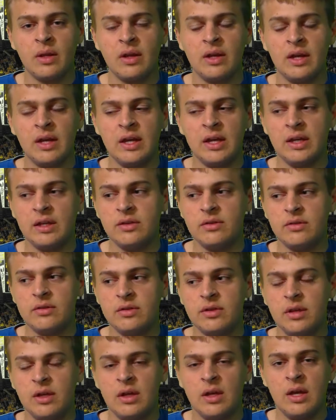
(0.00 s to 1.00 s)
and
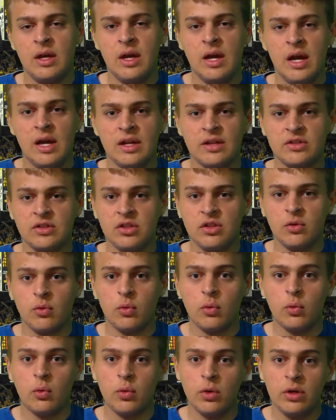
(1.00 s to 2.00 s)
I think it's going to
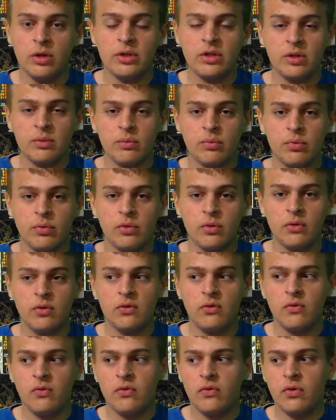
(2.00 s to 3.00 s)
really
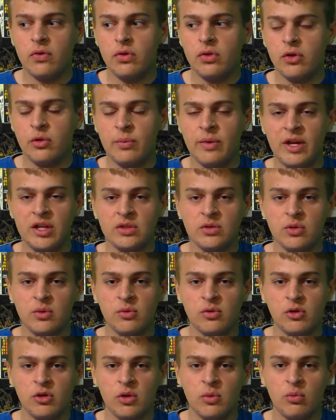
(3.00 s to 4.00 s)
improve their basketball
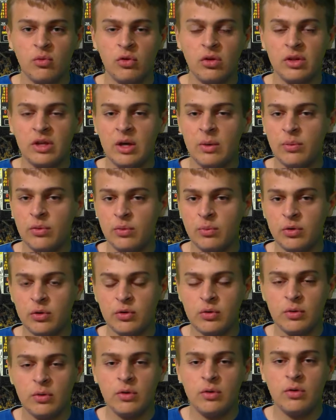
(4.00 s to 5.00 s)
program, really help them
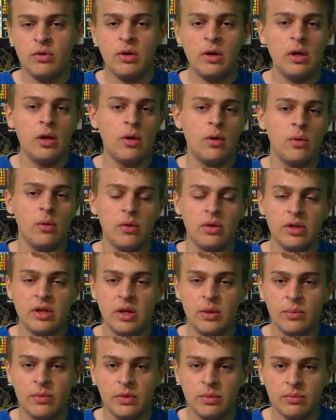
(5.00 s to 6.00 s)
recruit, really
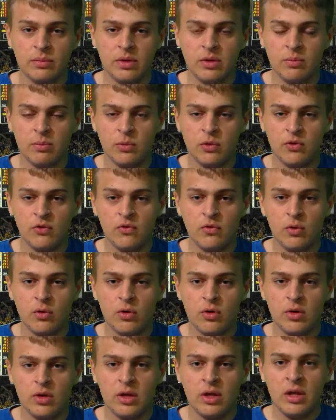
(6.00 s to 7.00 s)
help them move
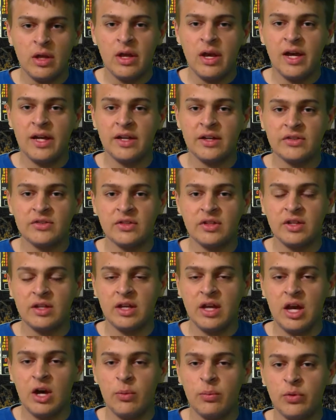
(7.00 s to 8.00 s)
forward. I think it's going to
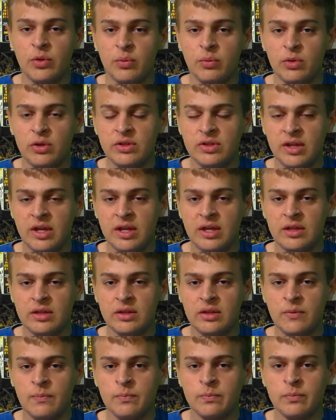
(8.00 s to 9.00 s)
help them
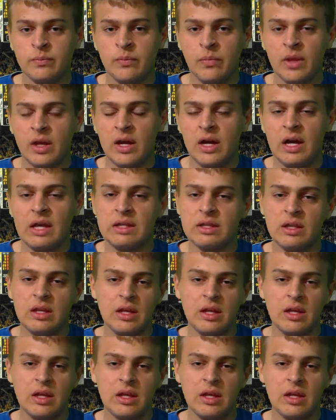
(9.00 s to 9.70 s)
retain. I'm